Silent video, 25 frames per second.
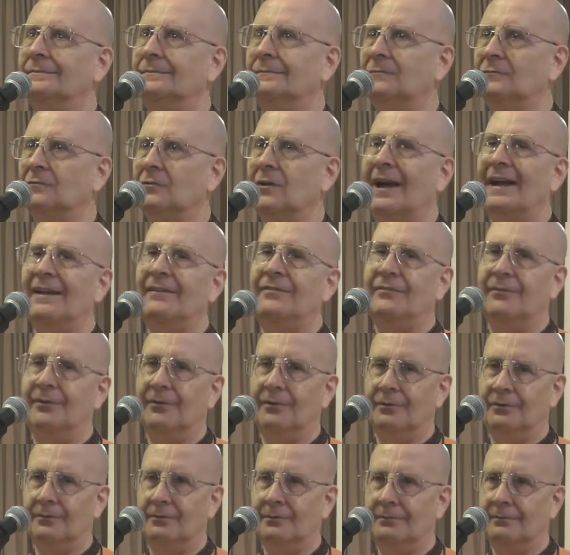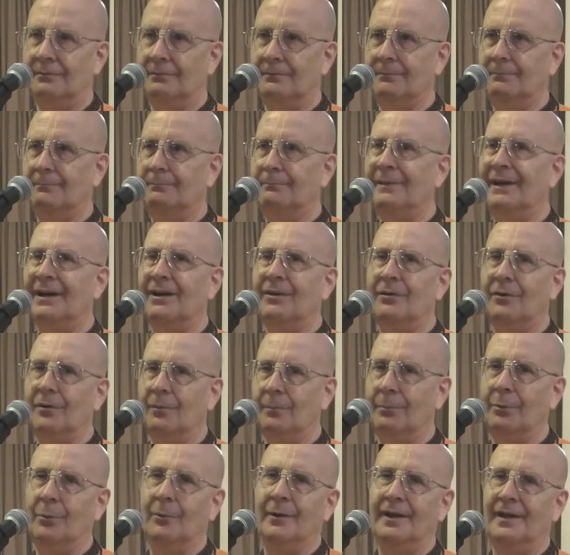rifle barrel
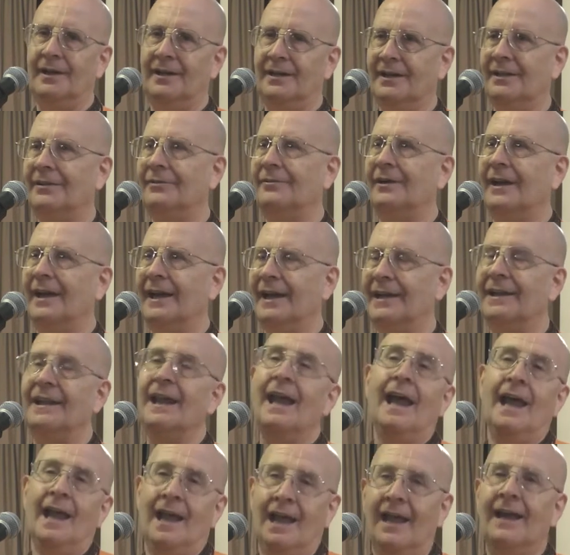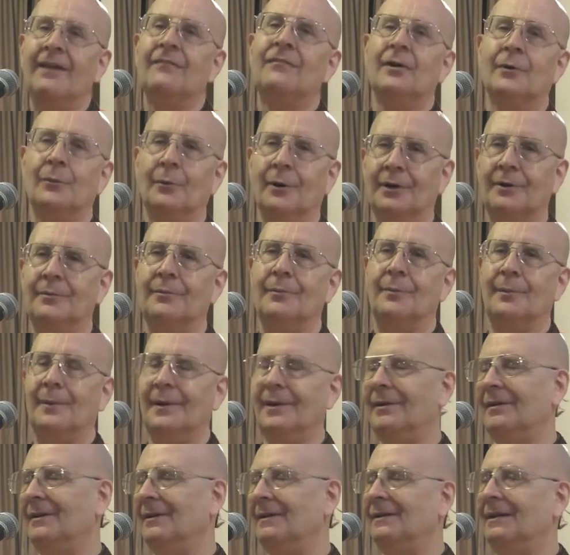pointed at your head. Everyone would
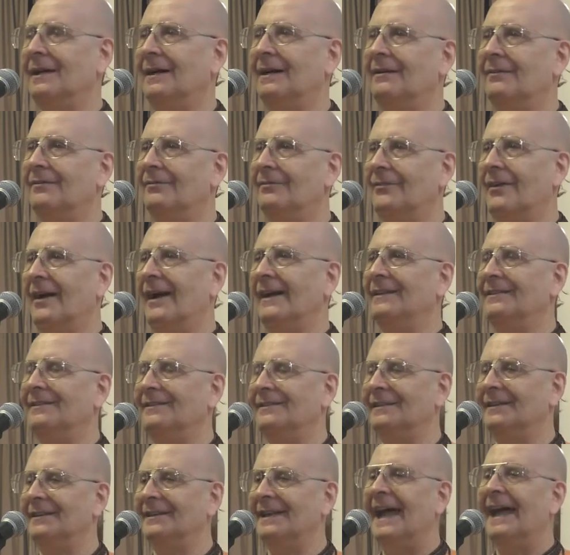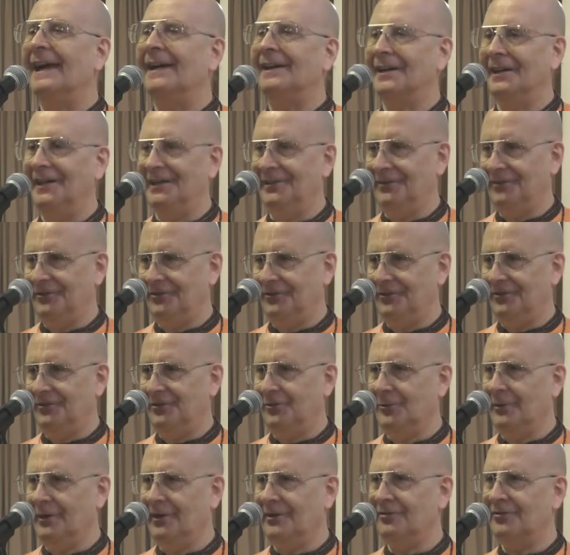be frightened in that kind of
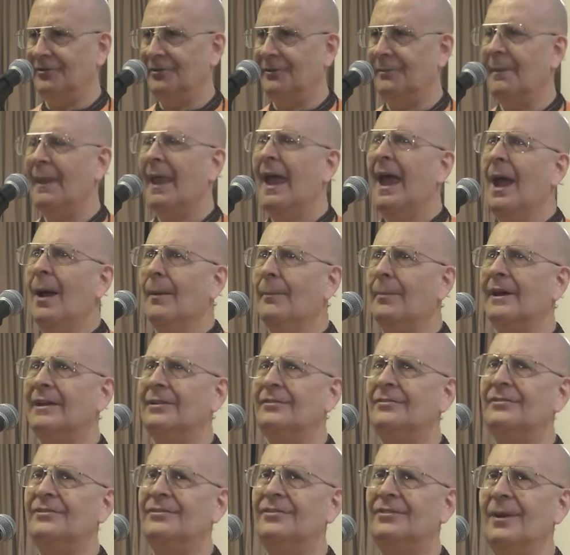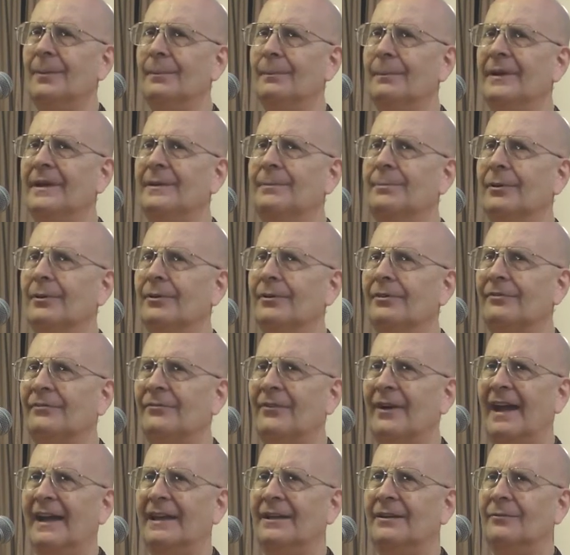situation. But some people are
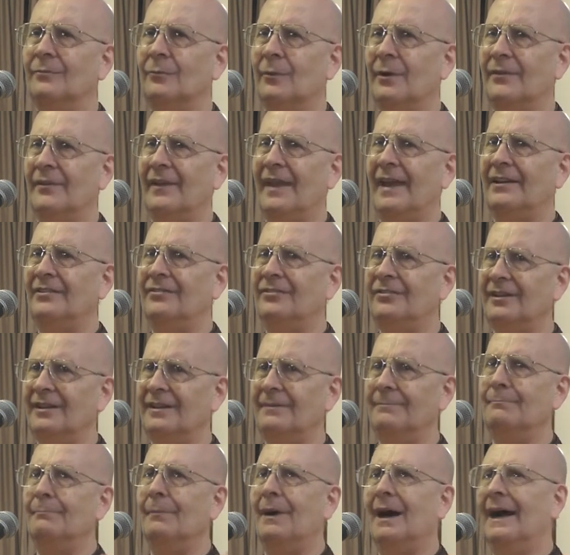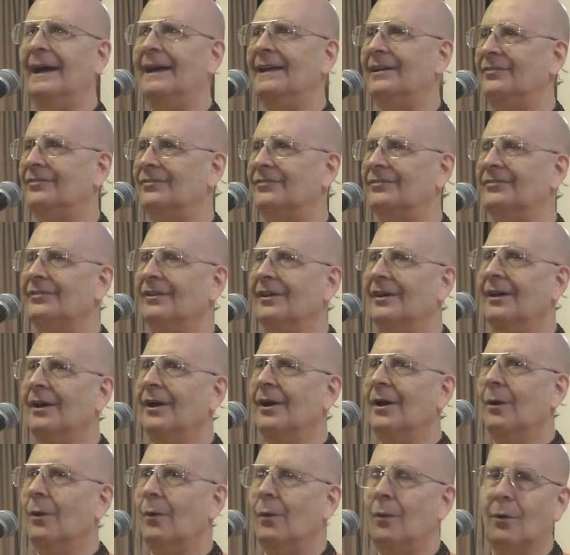frightened when they see mice,
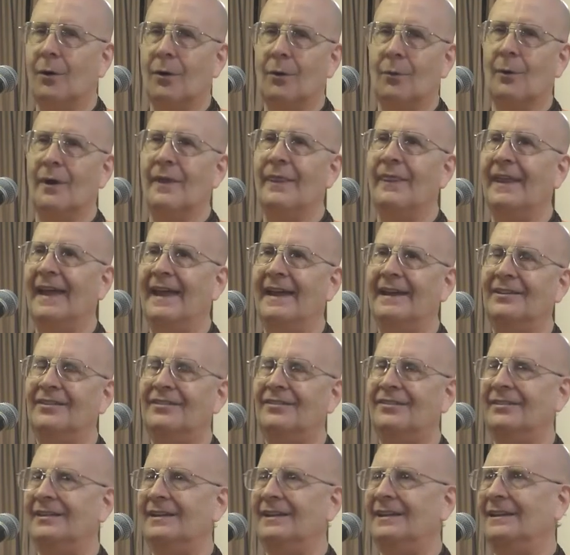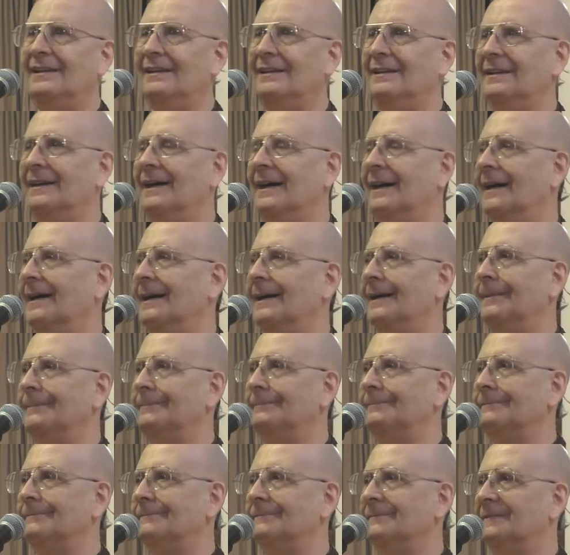or when they see
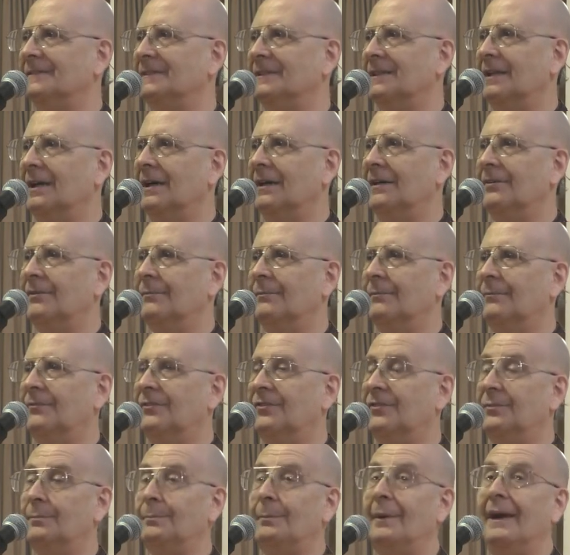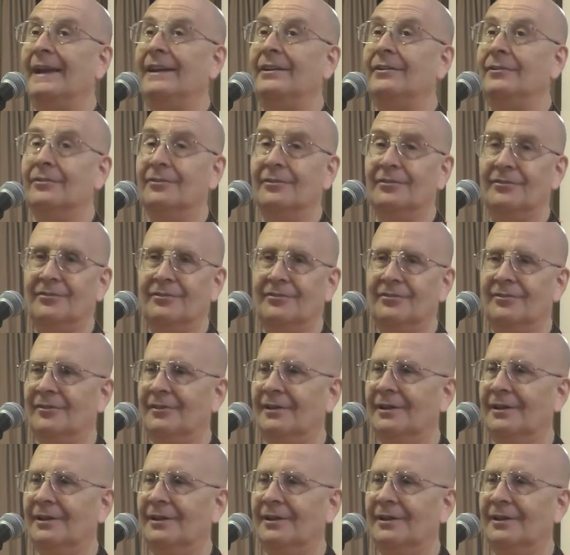spiders,